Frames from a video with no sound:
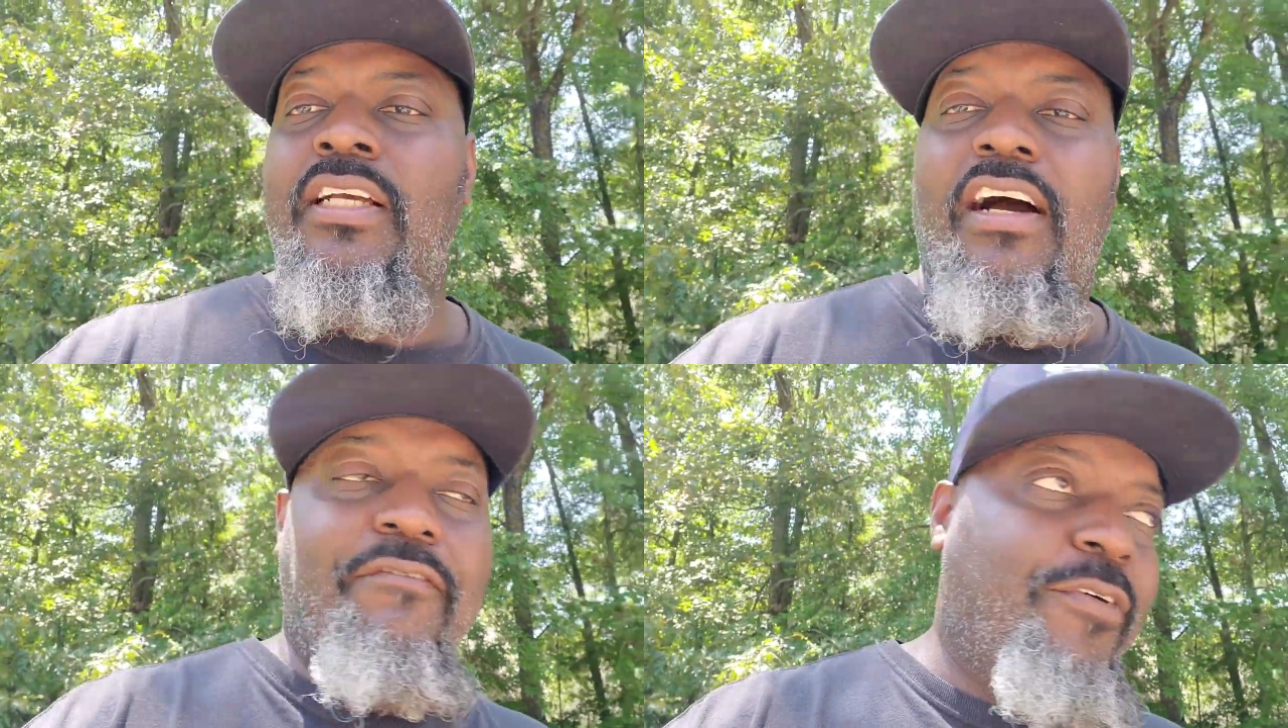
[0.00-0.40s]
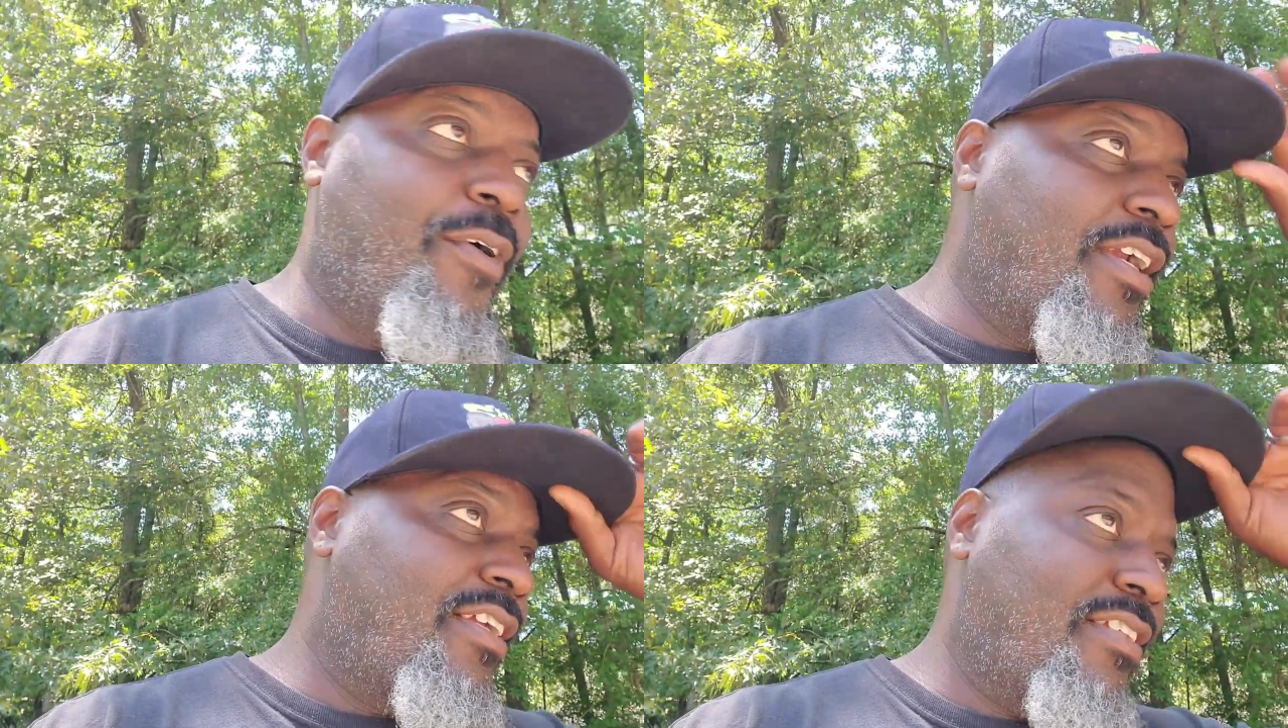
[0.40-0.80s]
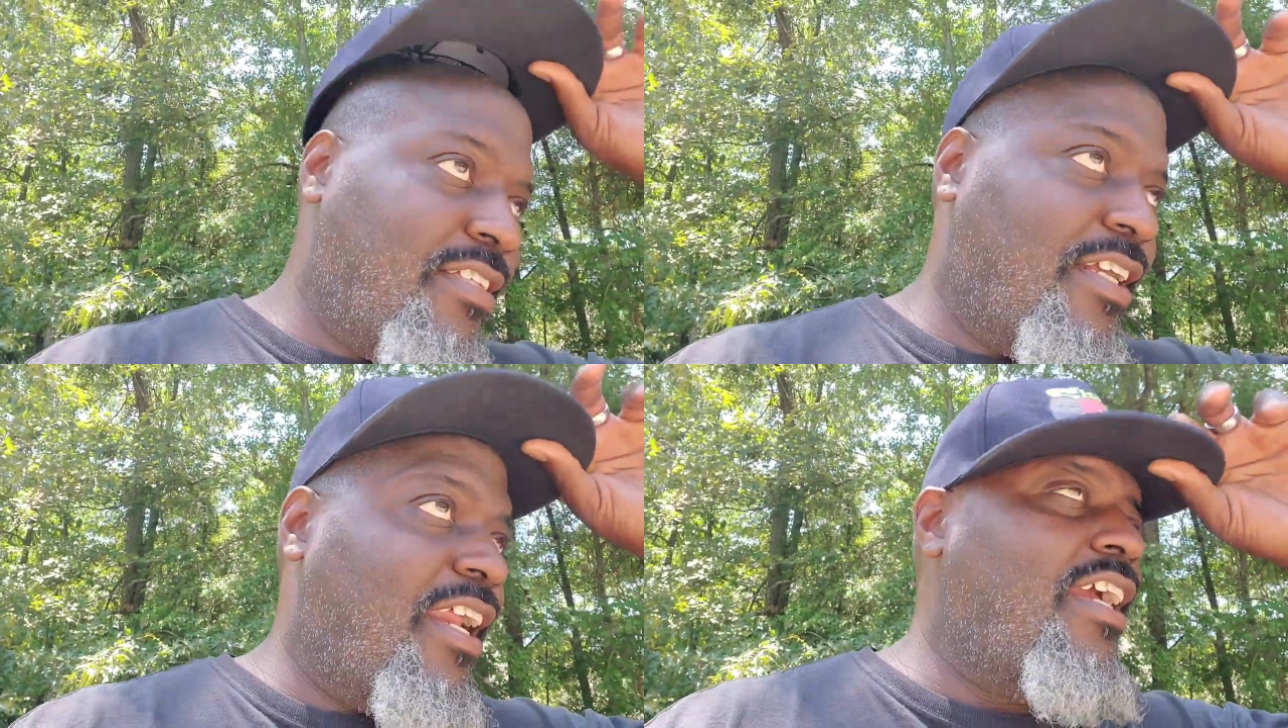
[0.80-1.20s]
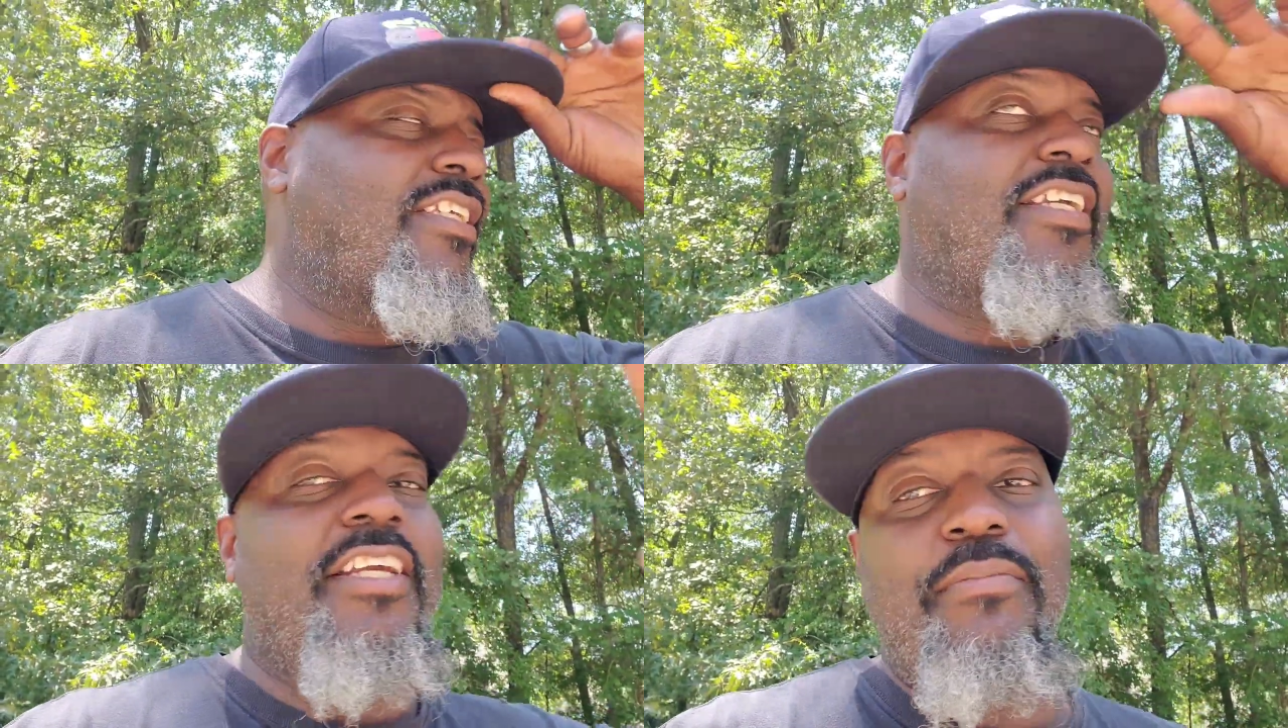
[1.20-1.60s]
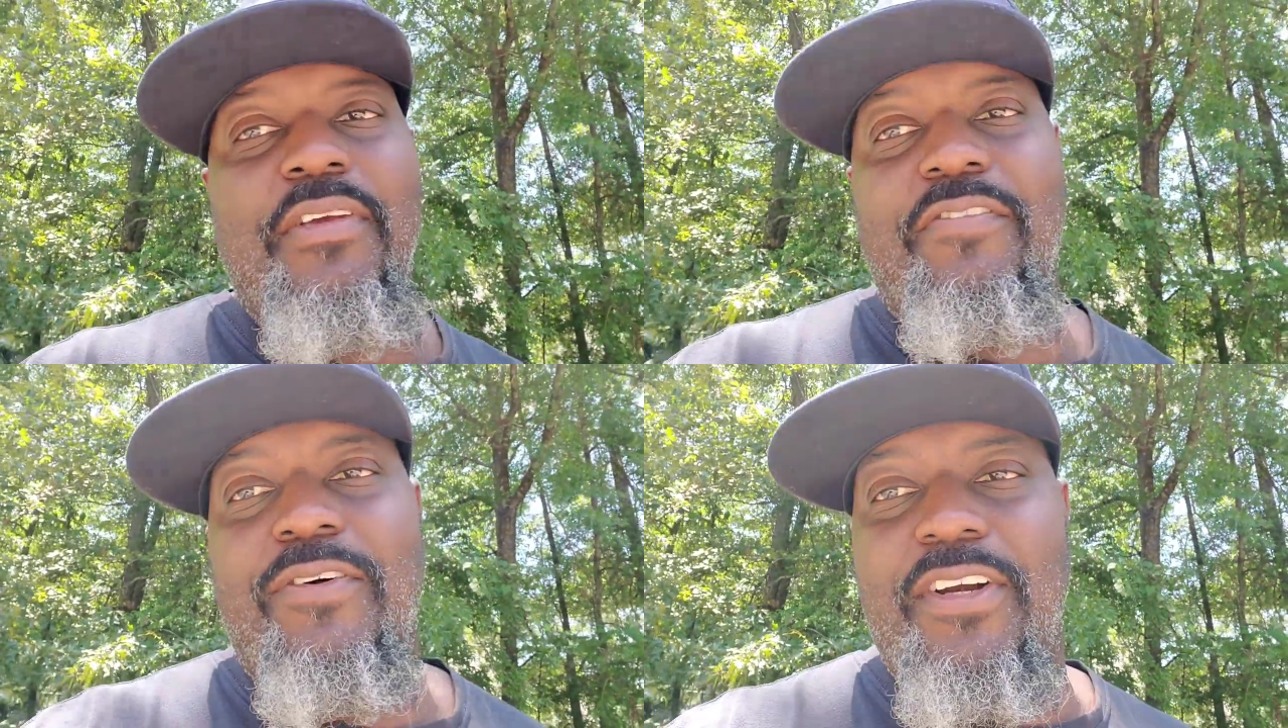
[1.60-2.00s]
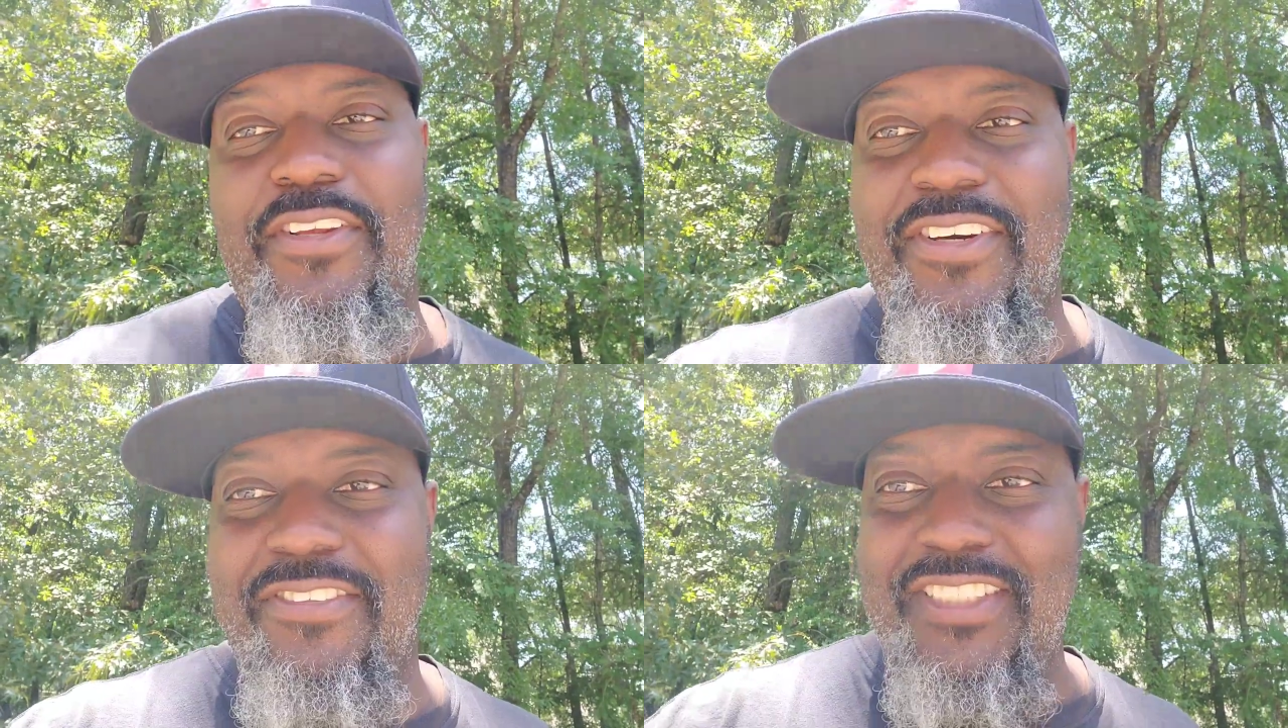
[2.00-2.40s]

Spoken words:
I'm 40, and I ain't scared to be 40, you know what I'm